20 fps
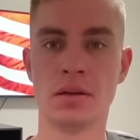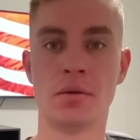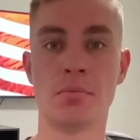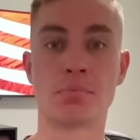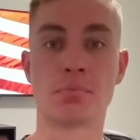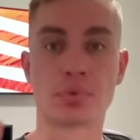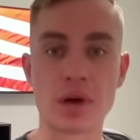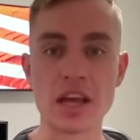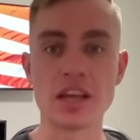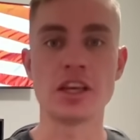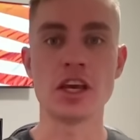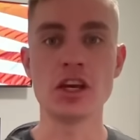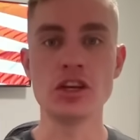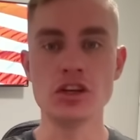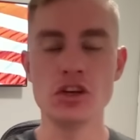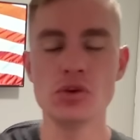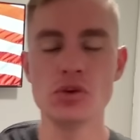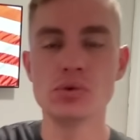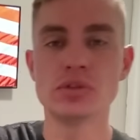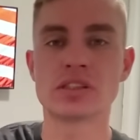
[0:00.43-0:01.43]
Breaking
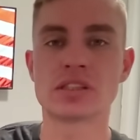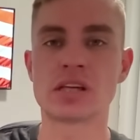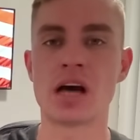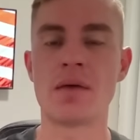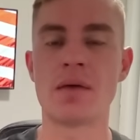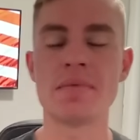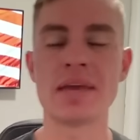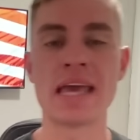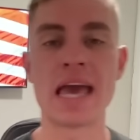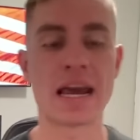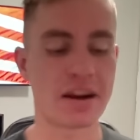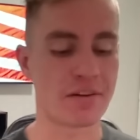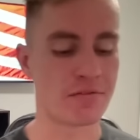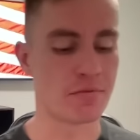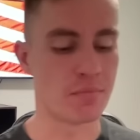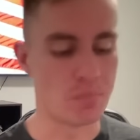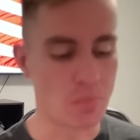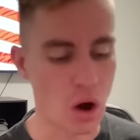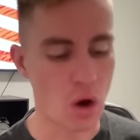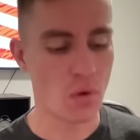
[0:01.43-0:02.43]
news coming out of
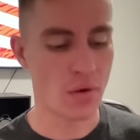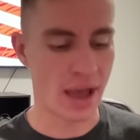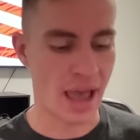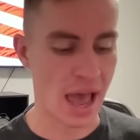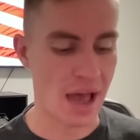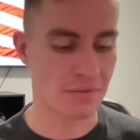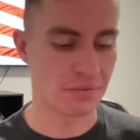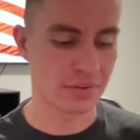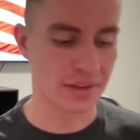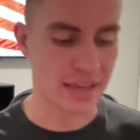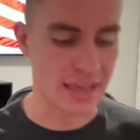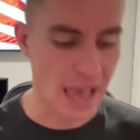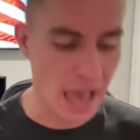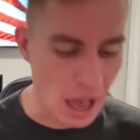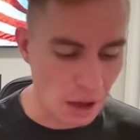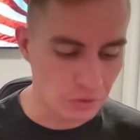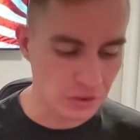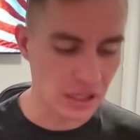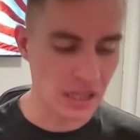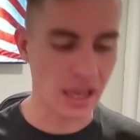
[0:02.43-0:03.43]
Mohave
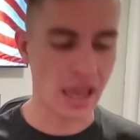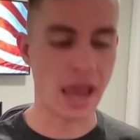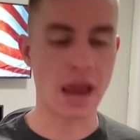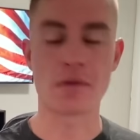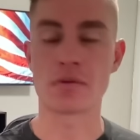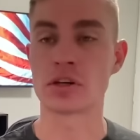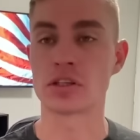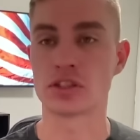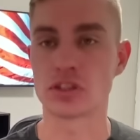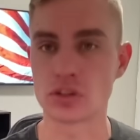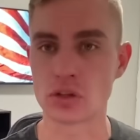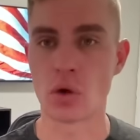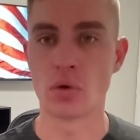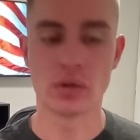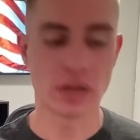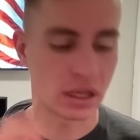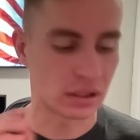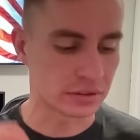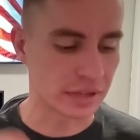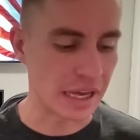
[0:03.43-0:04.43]
County,
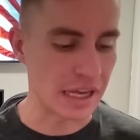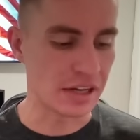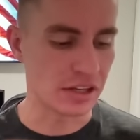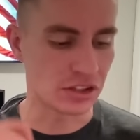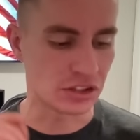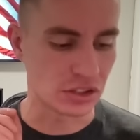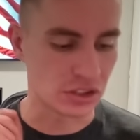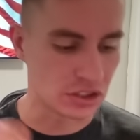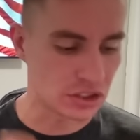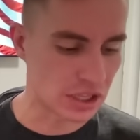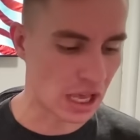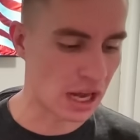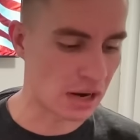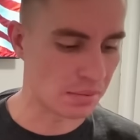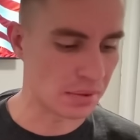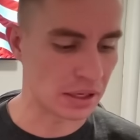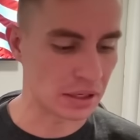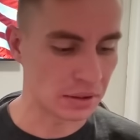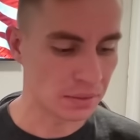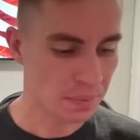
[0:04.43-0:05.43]
Arizona, ladies and
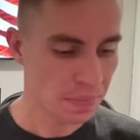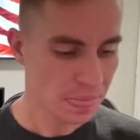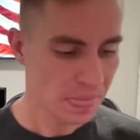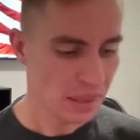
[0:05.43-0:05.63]
gentlemen.